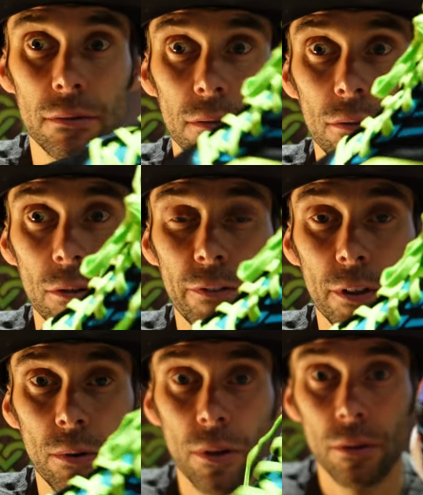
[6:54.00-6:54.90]
or if you
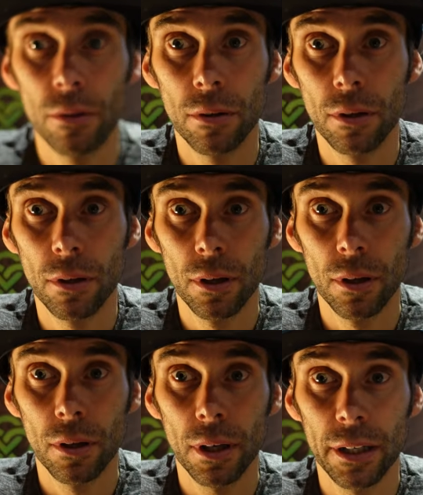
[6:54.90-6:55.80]
want
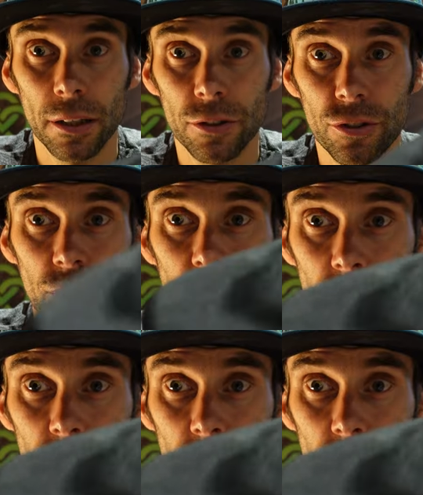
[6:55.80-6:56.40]
any other shoes